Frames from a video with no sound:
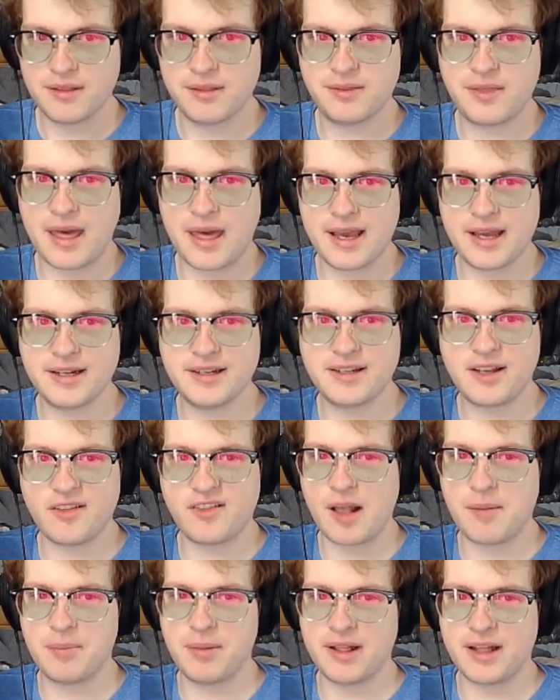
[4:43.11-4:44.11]
than
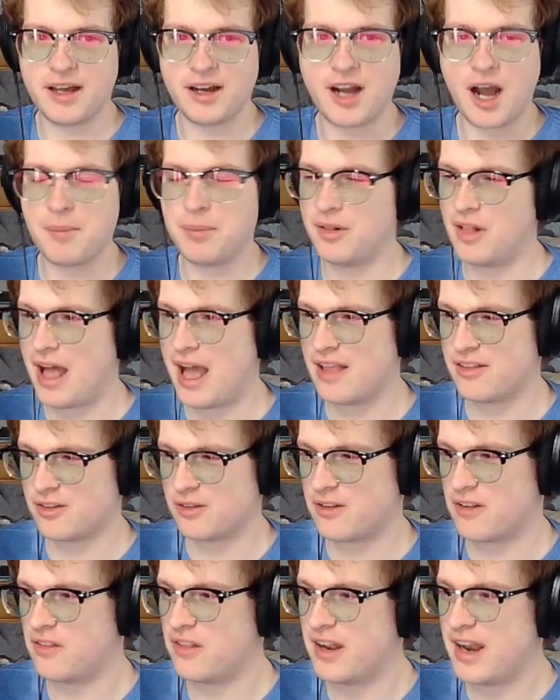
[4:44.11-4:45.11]
disabling a couple
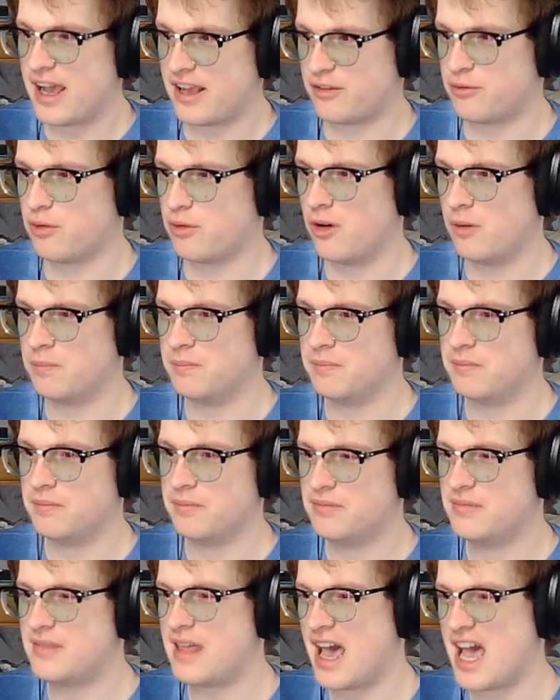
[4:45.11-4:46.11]
hazards in the next room
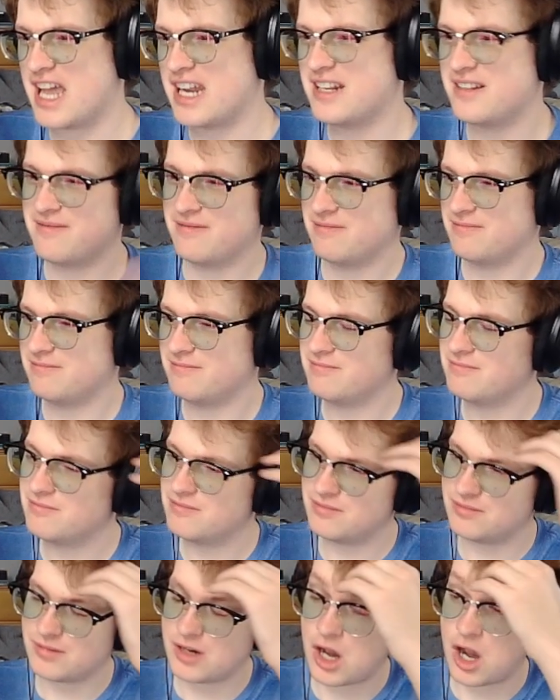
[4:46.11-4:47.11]
that
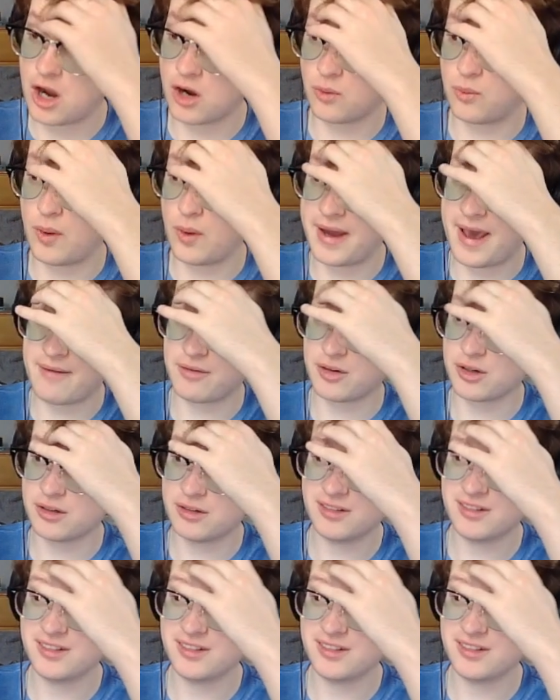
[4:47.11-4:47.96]
are whatever.